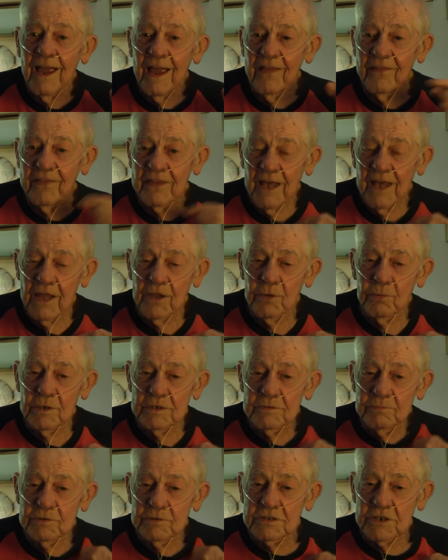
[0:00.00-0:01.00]
And the other
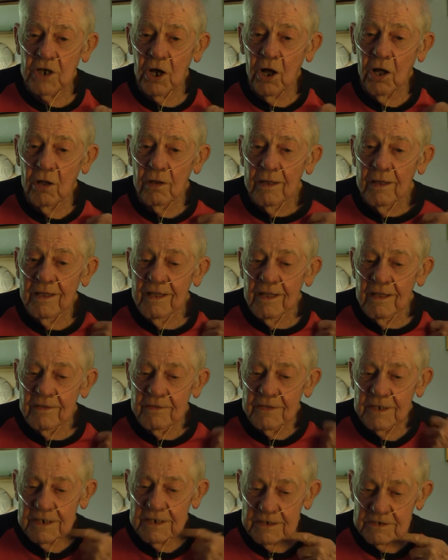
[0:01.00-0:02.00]
one was called
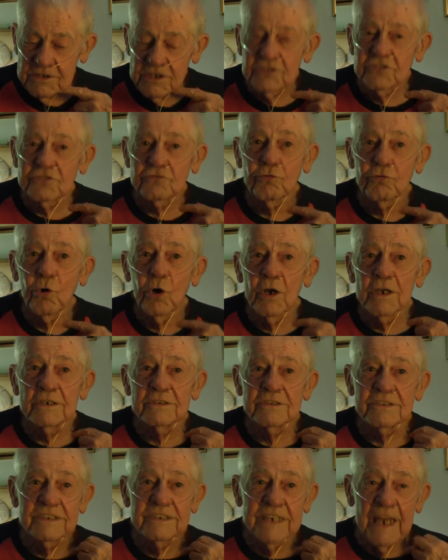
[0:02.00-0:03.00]
the
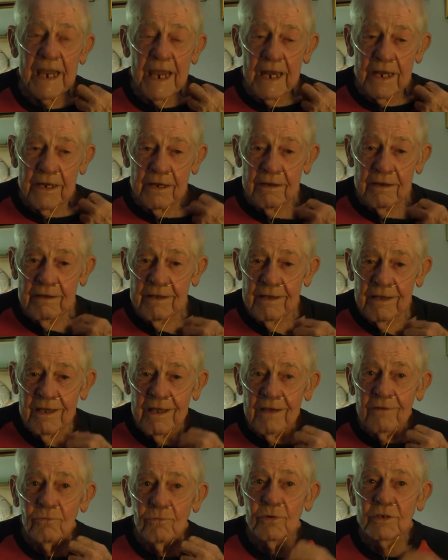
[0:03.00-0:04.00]
Destroyer's Den,
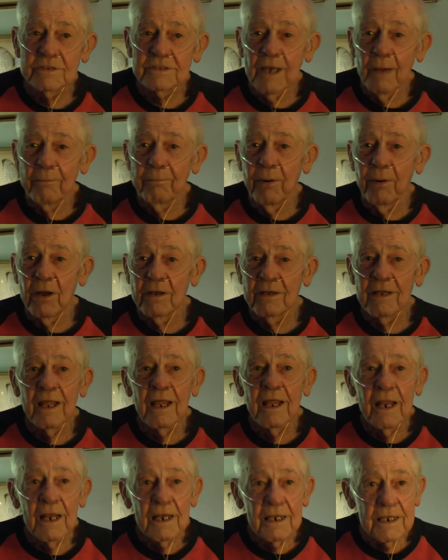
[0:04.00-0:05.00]
was up on
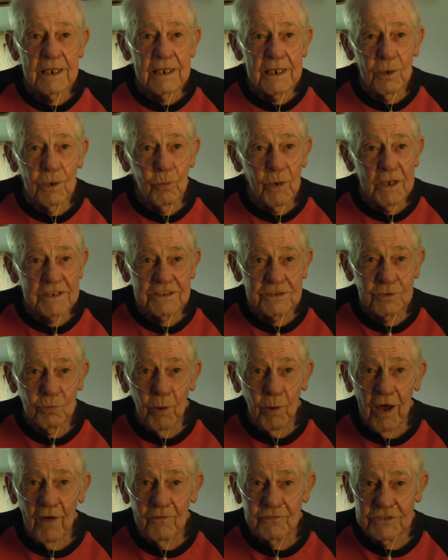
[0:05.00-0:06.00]
Little West
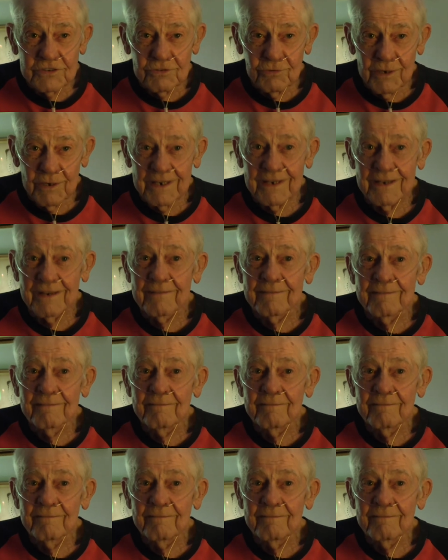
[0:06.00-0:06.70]
twelfth street.